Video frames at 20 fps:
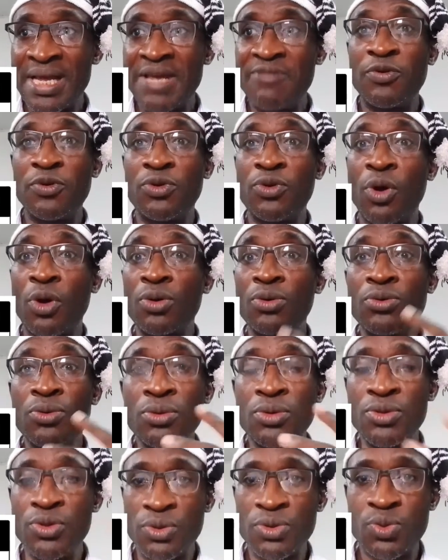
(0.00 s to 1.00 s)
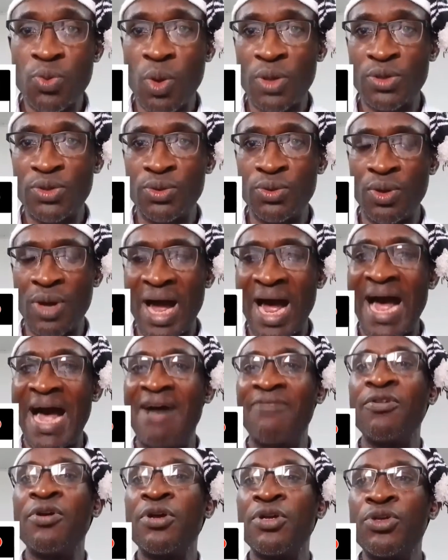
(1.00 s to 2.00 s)
If you don't use what you
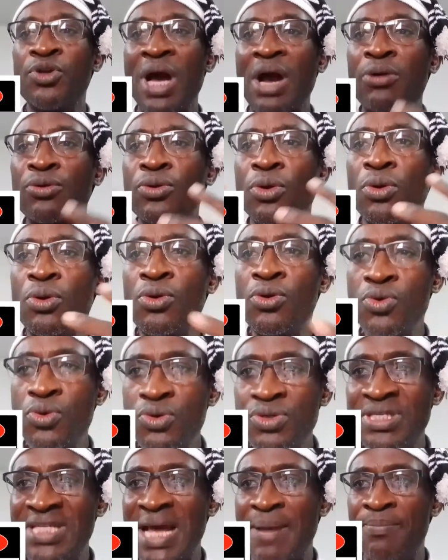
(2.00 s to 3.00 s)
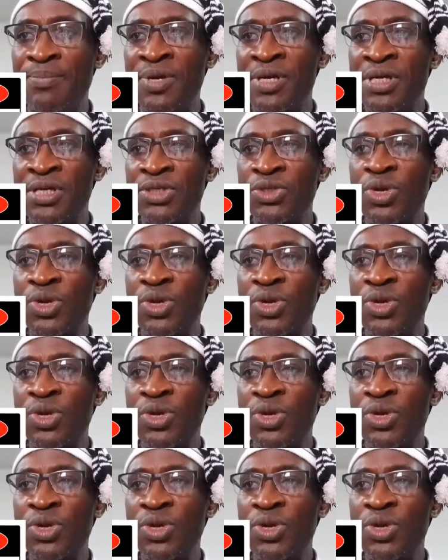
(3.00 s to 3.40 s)
have, you are going to lose them.